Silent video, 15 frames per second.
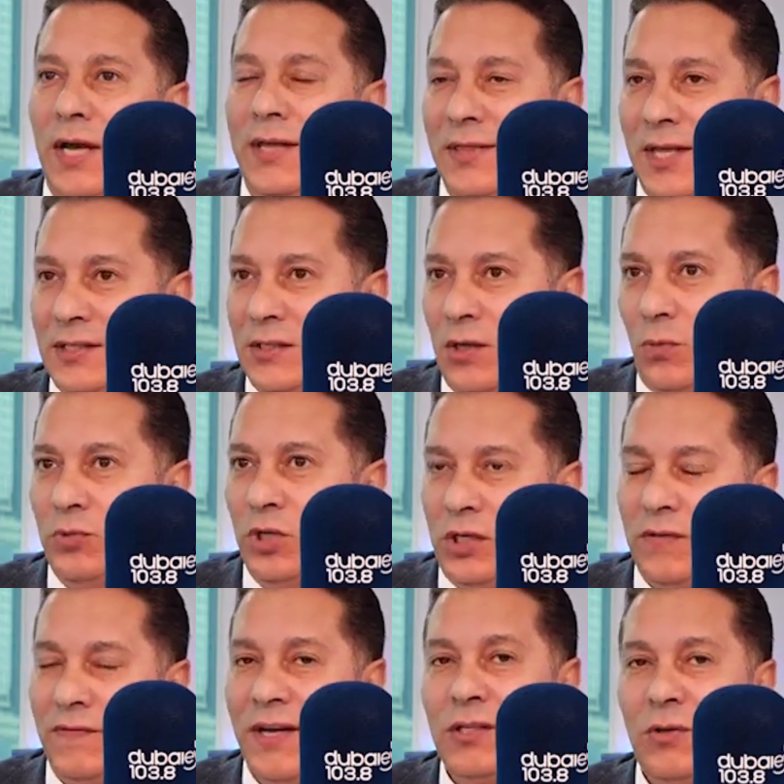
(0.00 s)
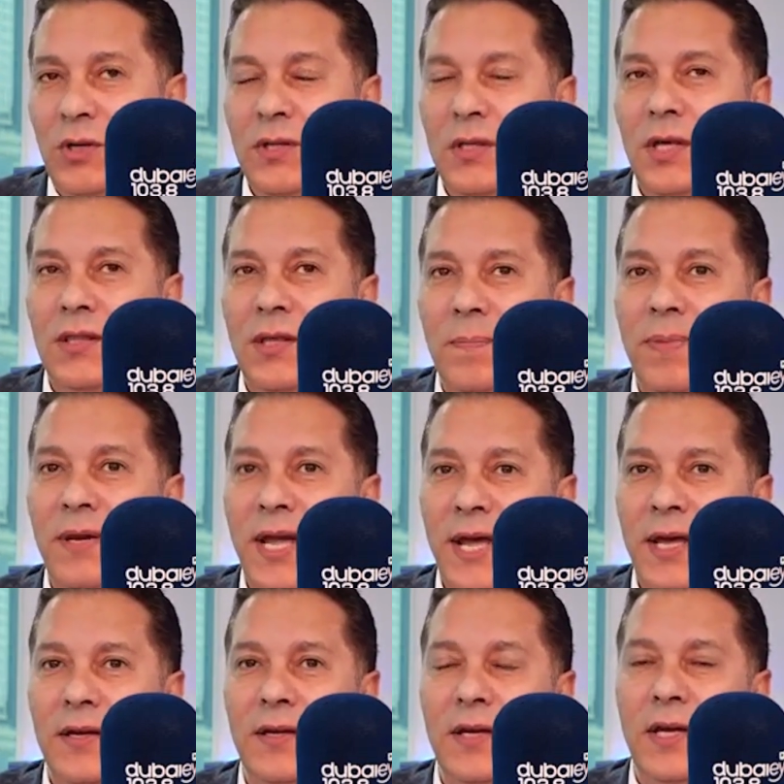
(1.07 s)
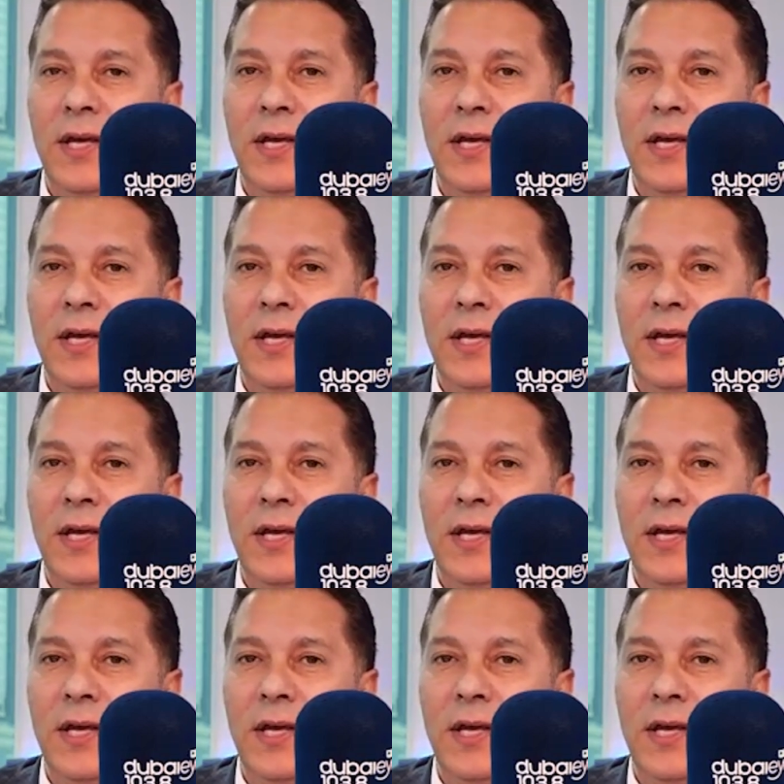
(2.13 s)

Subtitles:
And that's the objective. Actually, the plan